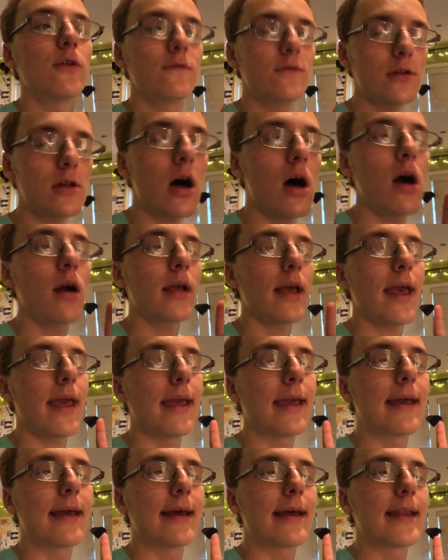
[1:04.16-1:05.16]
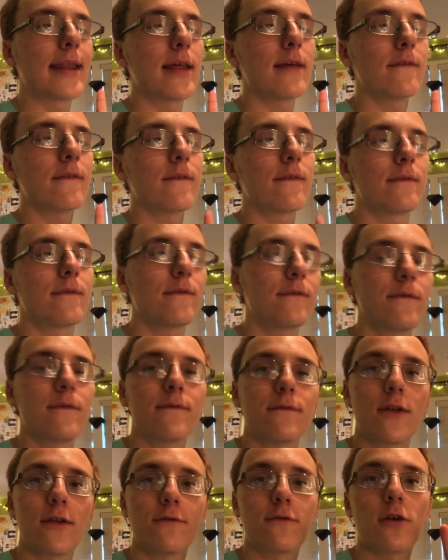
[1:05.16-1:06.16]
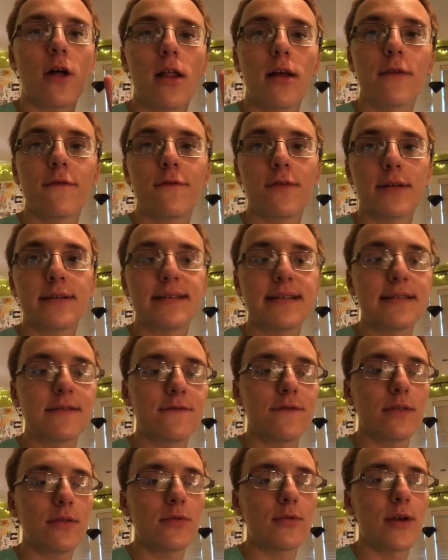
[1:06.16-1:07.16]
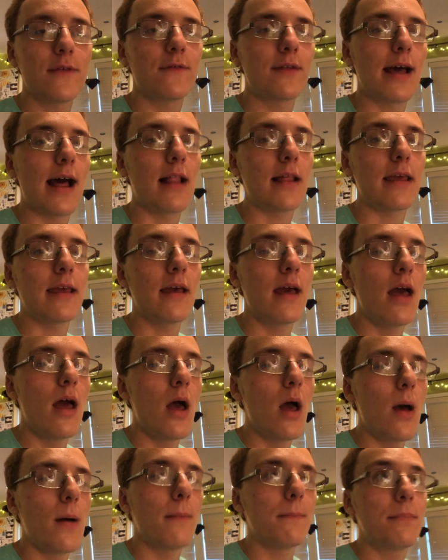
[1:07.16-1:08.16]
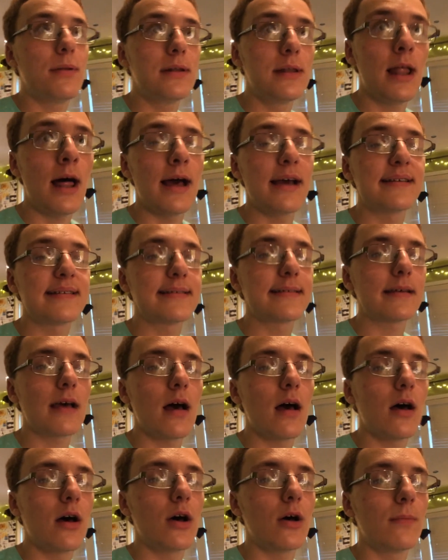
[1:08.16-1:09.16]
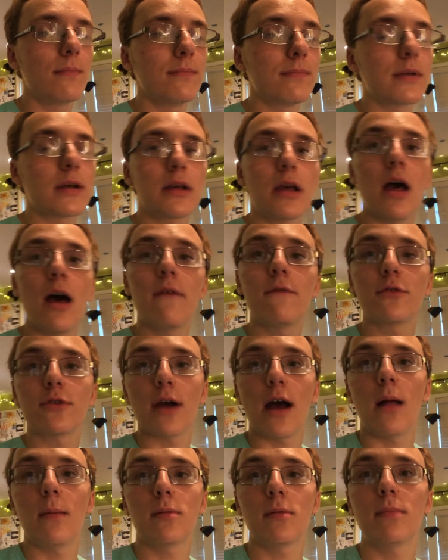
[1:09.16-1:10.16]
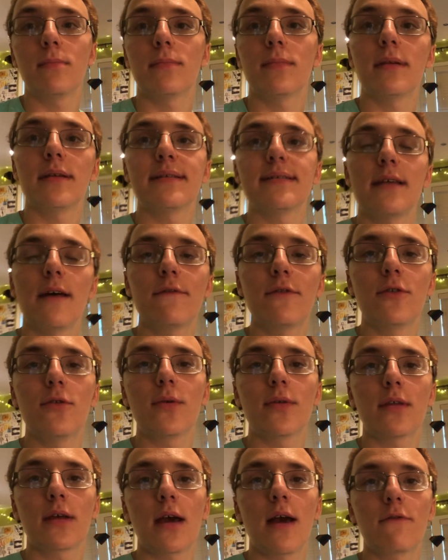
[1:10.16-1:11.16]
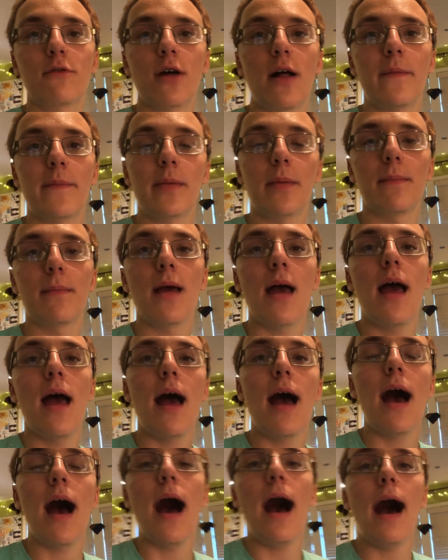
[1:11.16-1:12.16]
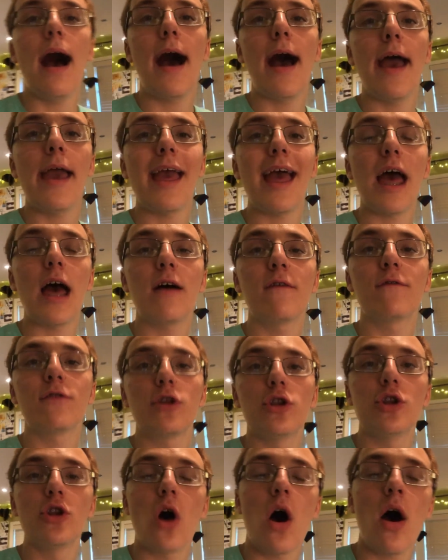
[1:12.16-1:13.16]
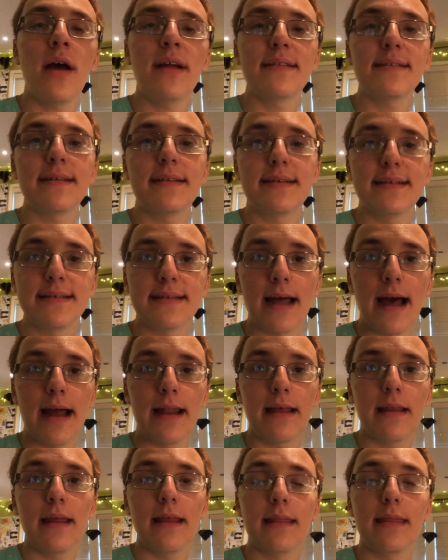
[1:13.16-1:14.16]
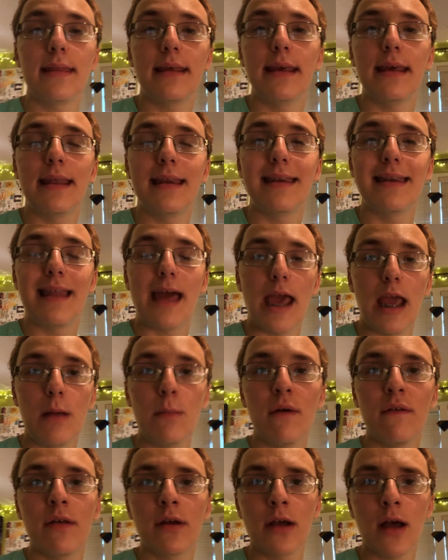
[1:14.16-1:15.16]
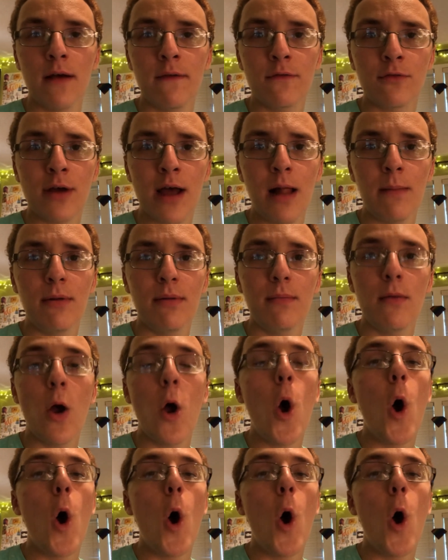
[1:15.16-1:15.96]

vlog and Fun and Frolic season three finale, plus um, cover album stuff to do with the cover album. I have not decided the name of the cover album